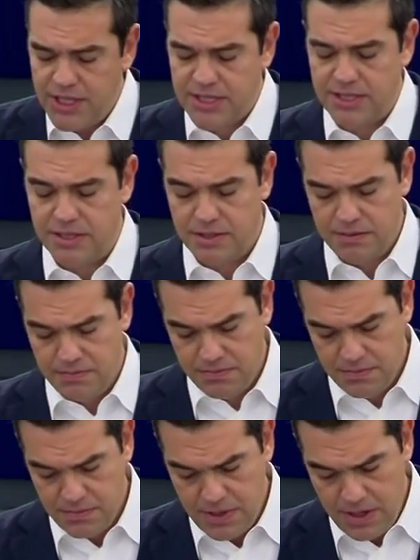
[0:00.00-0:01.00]
of a better
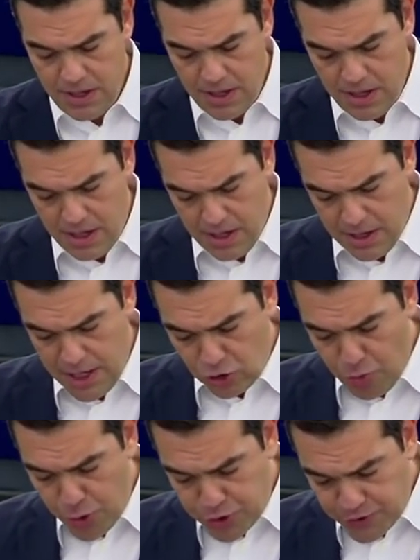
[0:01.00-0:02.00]
Europe with European
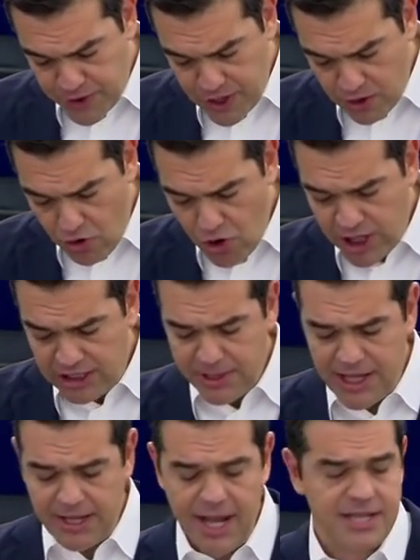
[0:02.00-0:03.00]
solutions for the
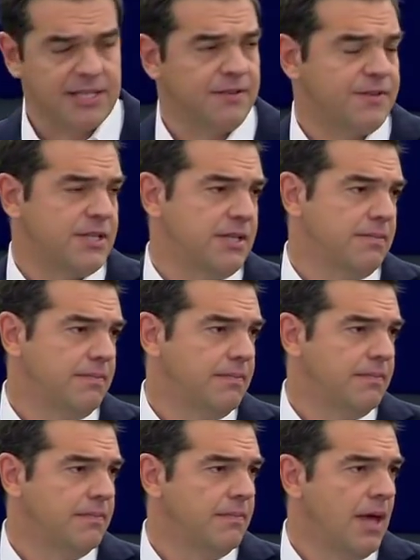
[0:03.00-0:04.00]
challenges we face,
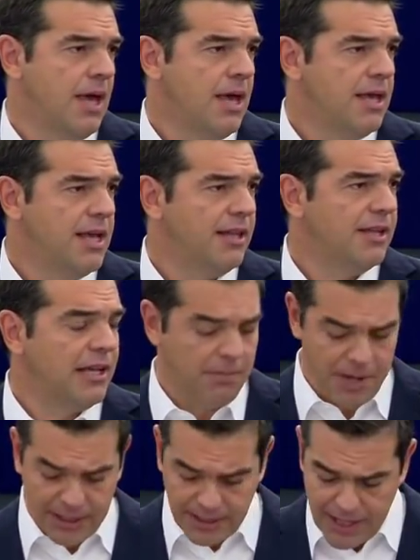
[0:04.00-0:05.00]
for the
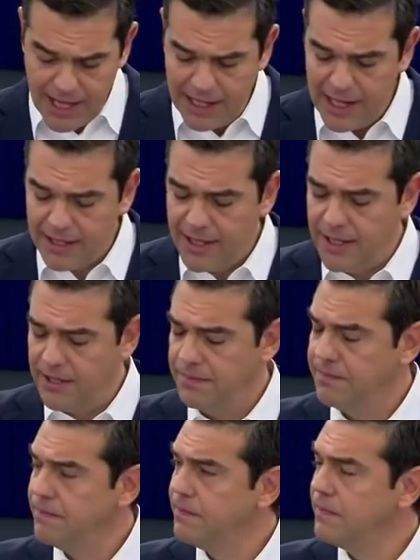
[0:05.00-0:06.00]
refugee and migrant
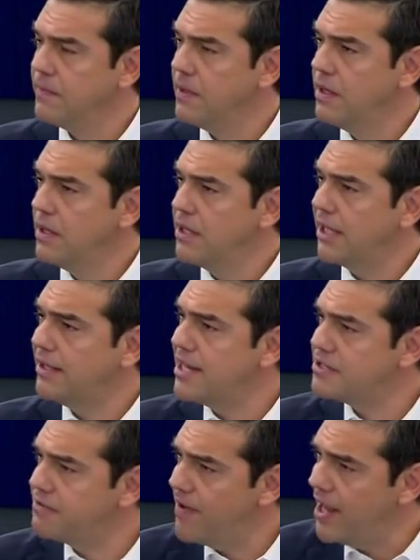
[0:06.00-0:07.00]
issue, for climate
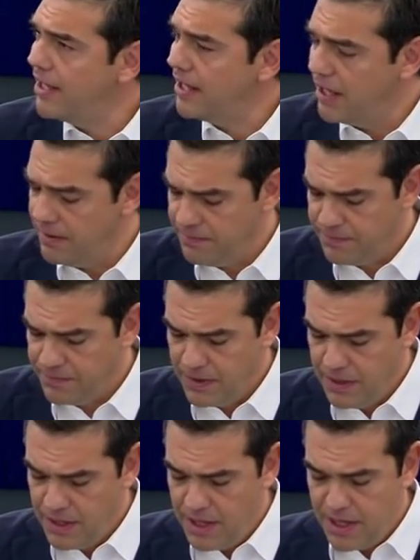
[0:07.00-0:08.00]
change, for
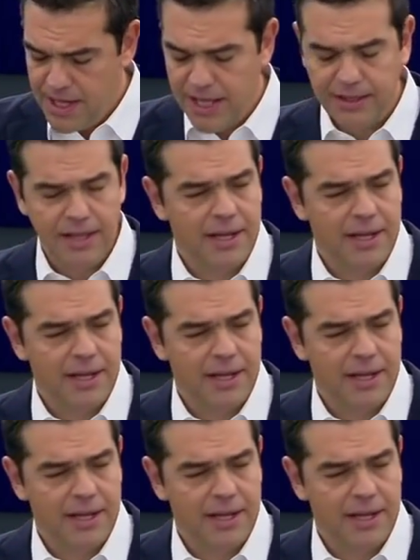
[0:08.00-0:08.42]
security,